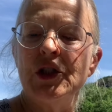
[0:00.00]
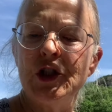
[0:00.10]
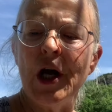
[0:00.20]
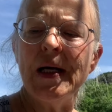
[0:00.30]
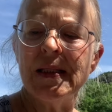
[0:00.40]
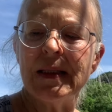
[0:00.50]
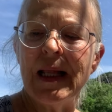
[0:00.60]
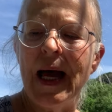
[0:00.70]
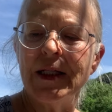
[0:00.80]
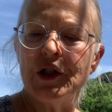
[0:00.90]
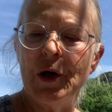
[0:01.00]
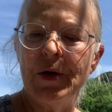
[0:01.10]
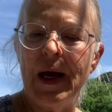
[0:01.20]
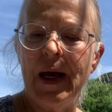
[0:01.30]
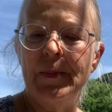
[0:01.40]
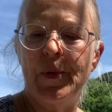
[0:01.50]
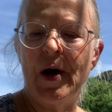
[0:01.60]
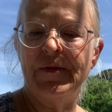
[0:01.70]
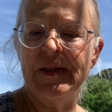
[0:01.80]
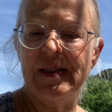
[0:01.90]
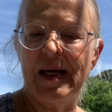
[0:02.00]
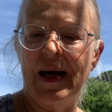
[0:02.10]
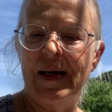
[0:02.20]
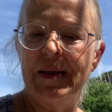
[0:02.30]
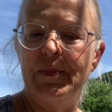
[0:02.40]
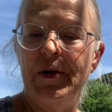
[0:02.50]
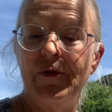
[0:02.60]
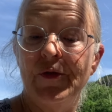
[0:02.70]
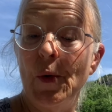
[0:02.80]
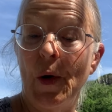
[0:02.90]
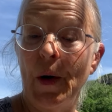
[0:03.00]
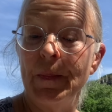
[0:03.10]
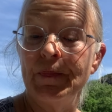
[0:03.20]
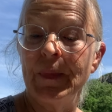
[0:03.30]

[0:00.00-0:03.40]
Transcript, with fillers: just like Jonah had prophesied before.